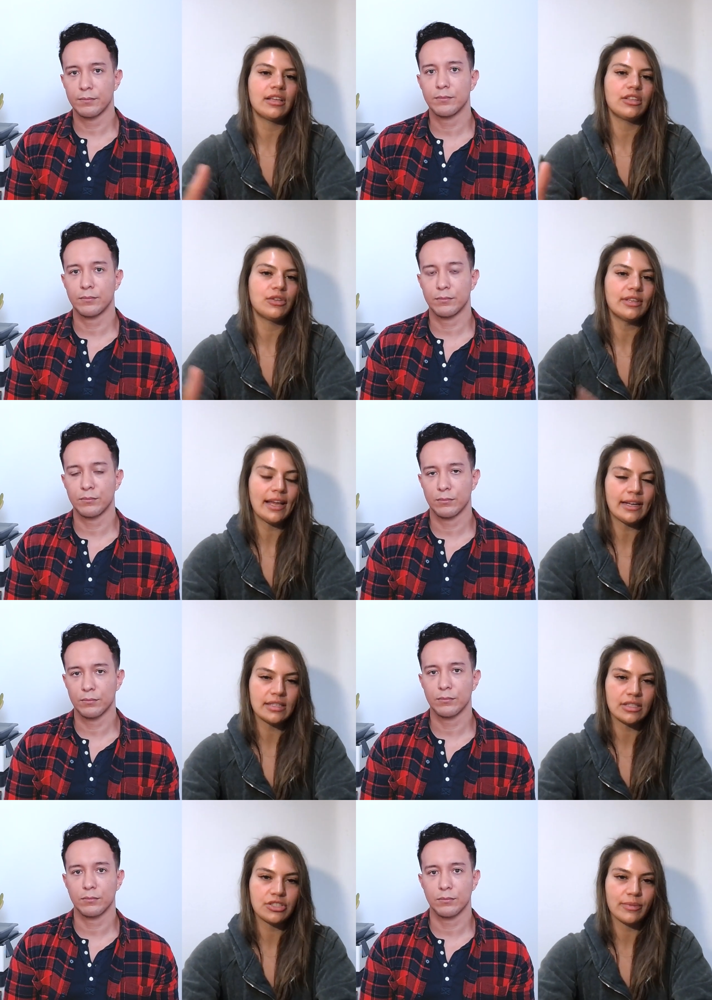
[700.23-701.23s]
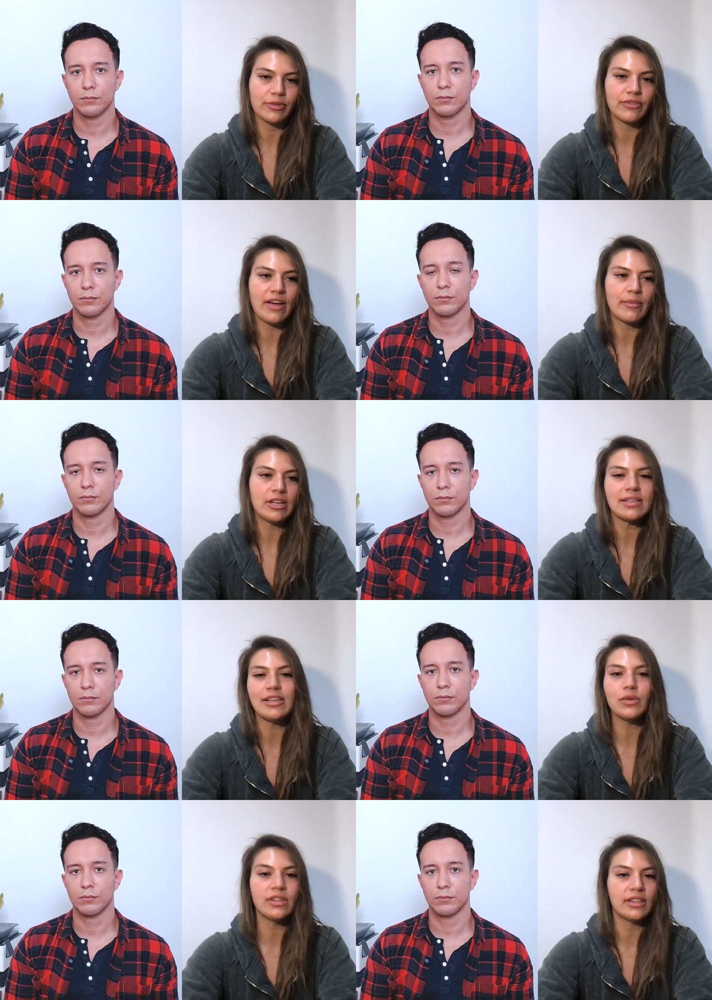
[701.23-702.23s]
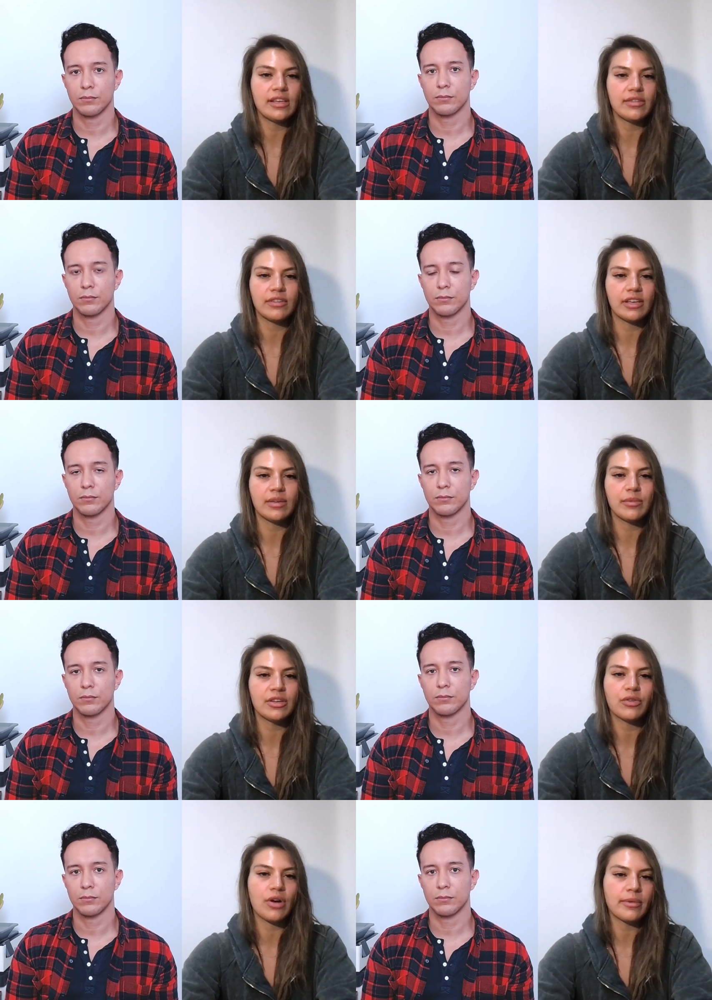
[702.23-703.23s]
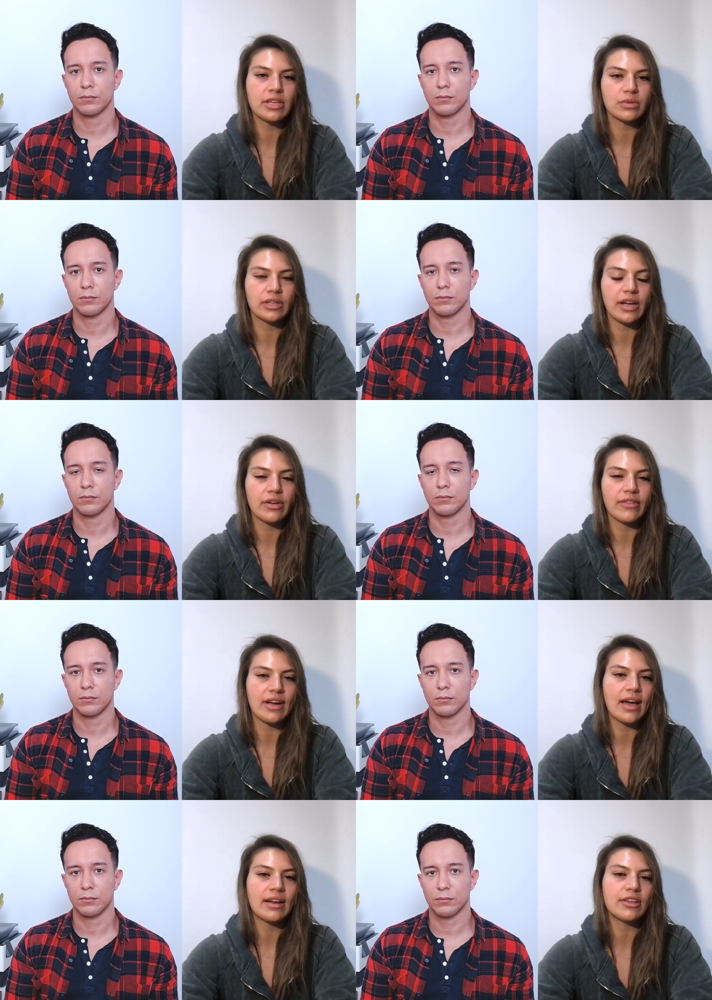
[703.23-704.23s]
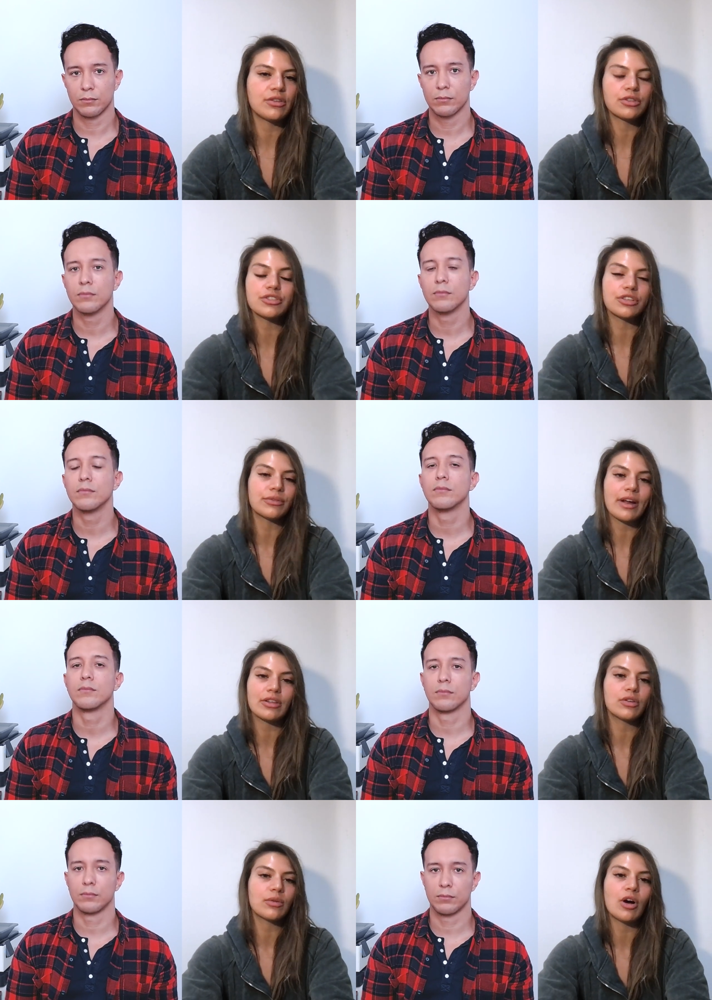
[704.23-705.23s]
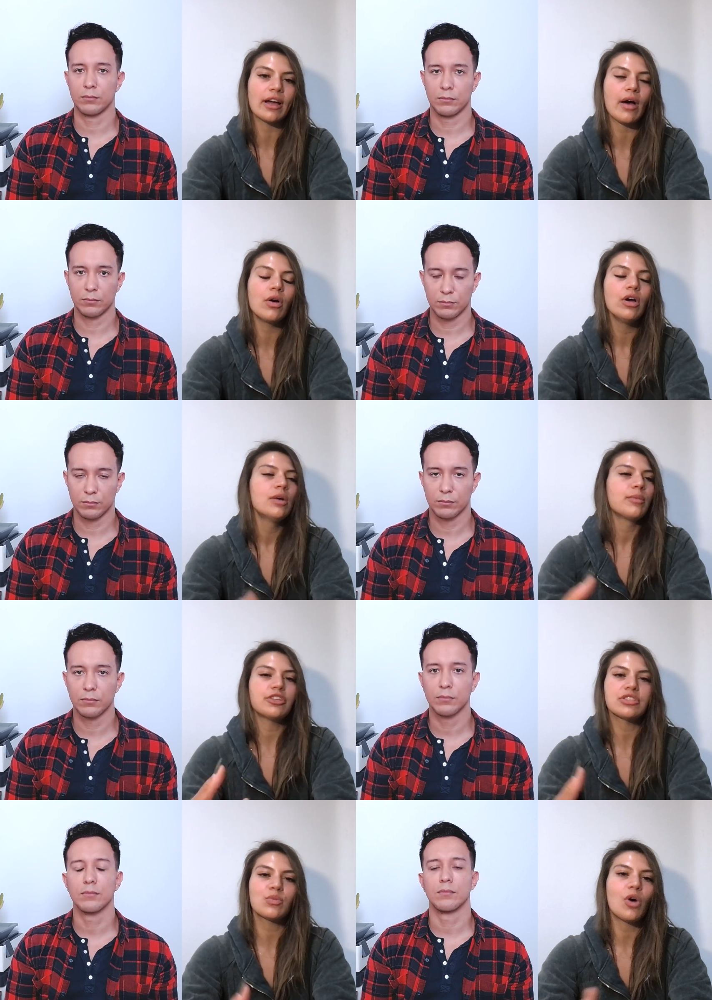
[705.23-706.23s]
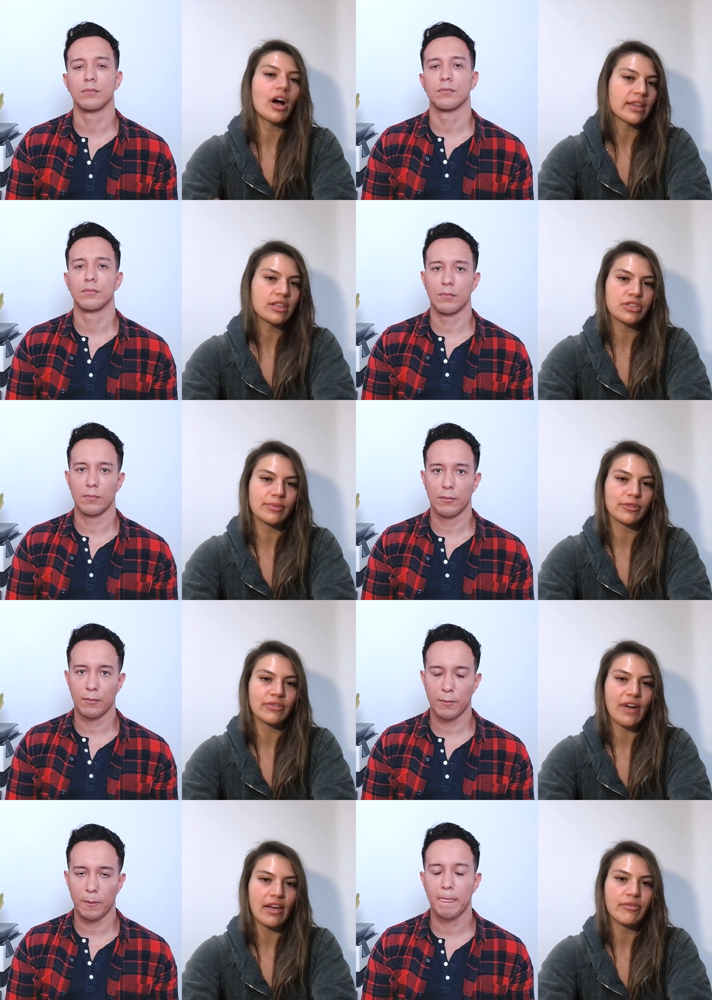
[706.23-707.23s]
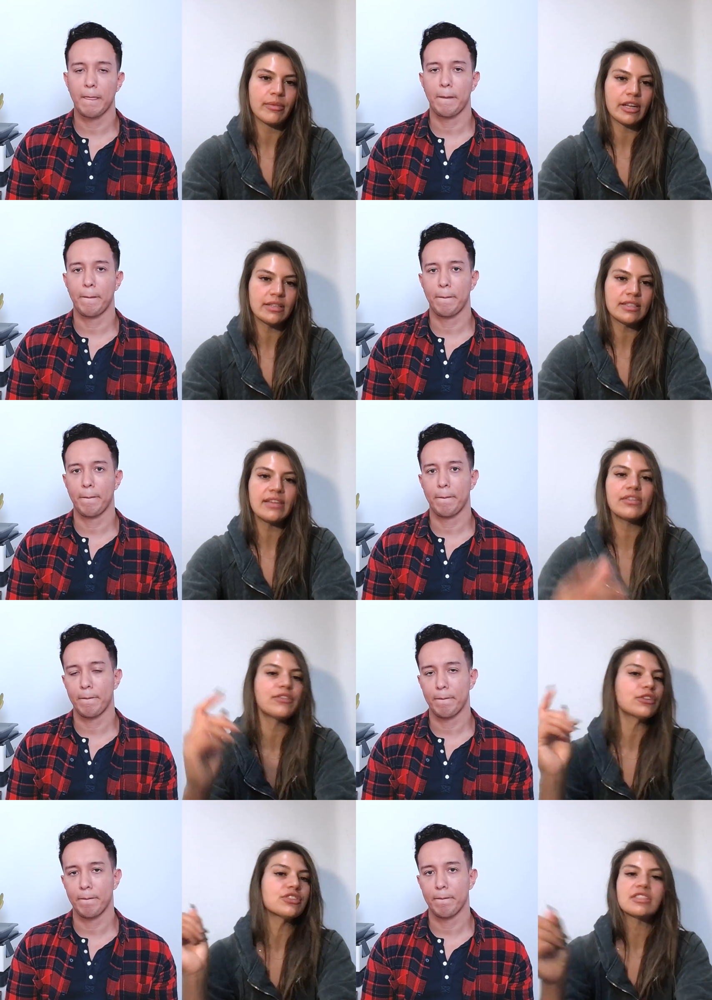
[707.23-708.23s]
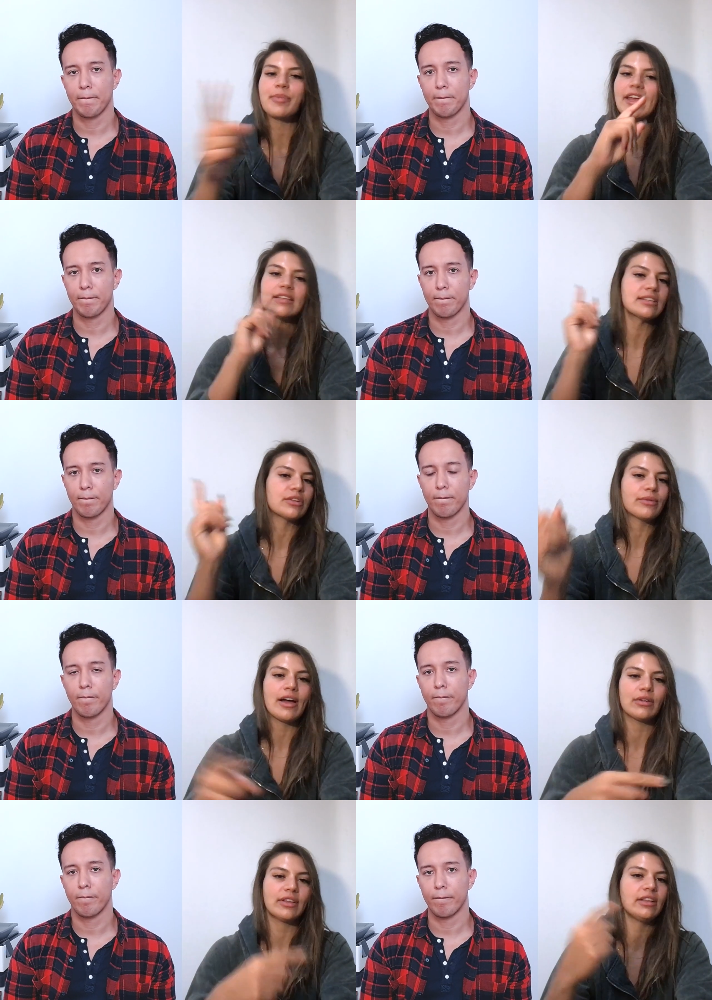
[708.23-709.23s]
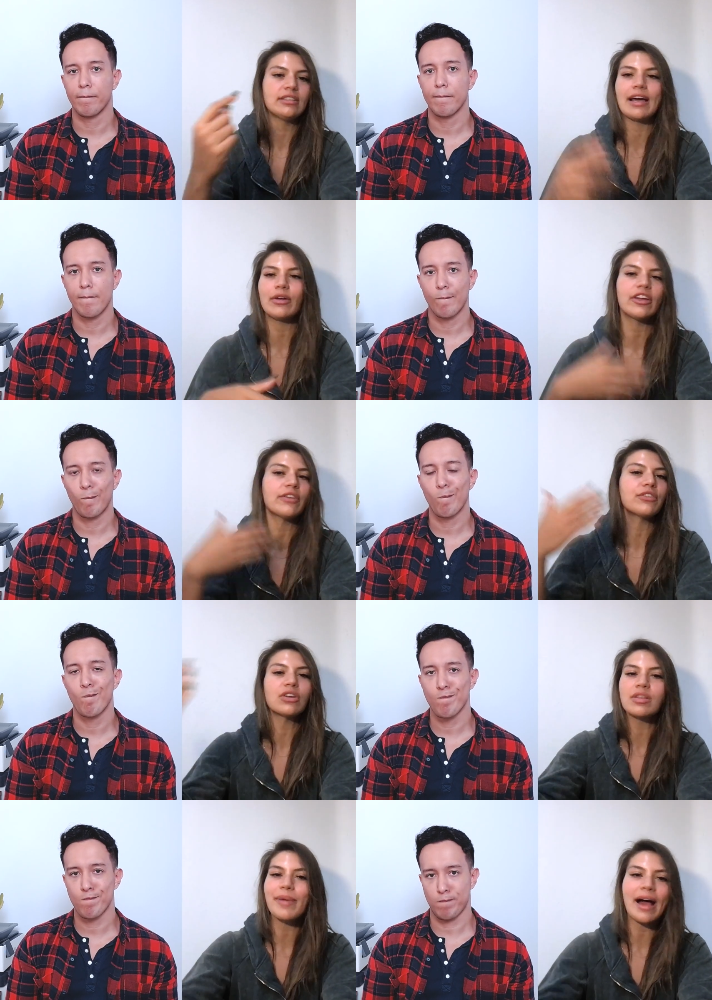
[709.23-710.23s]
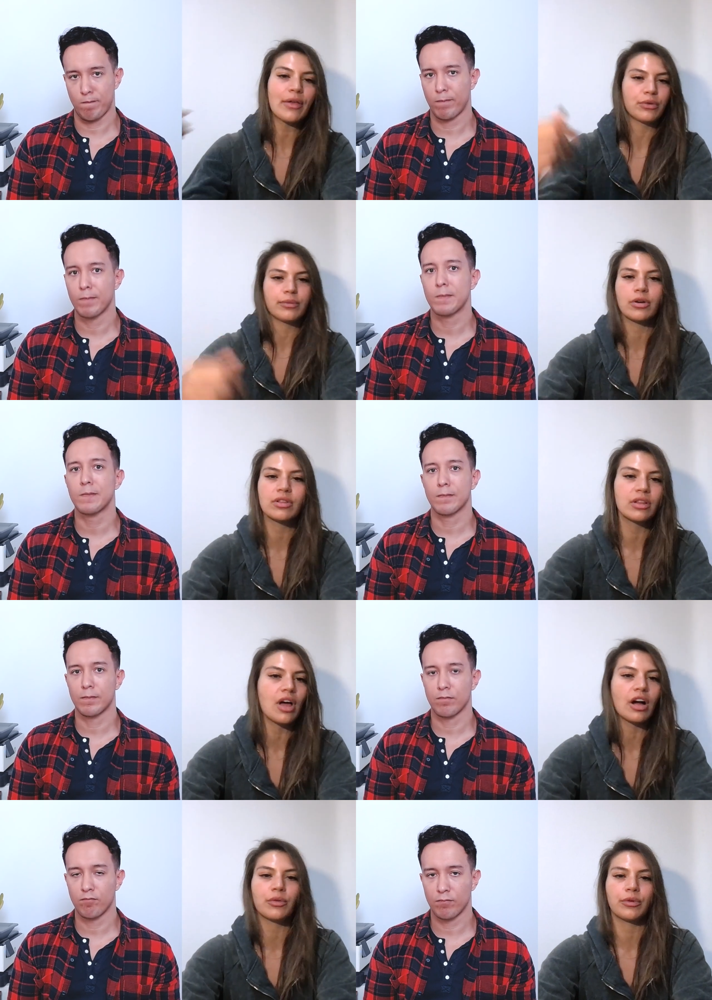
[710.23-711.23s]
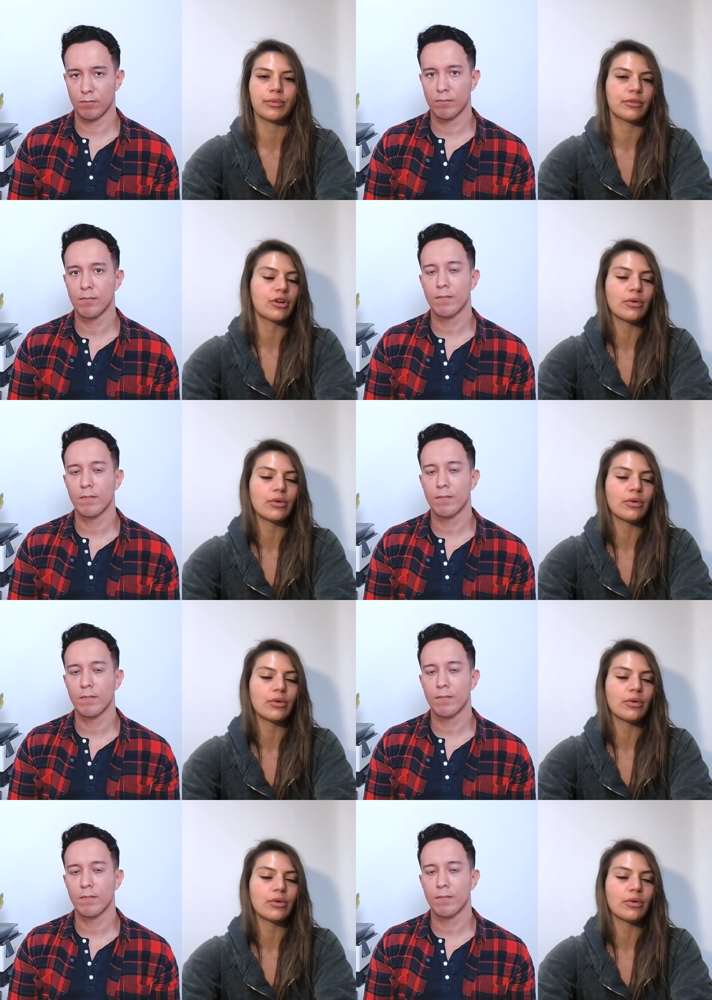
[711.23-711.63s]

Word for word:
Speaker 1: you get into the gym for five minutes and you can leave. It can be the crummiest workout you ever had, and you can turn around and you can walk out. But you just walk in the gym for five minutes, even if you're just pacing around, killing. I don't care if you go to the bathroom, go to the locker room, go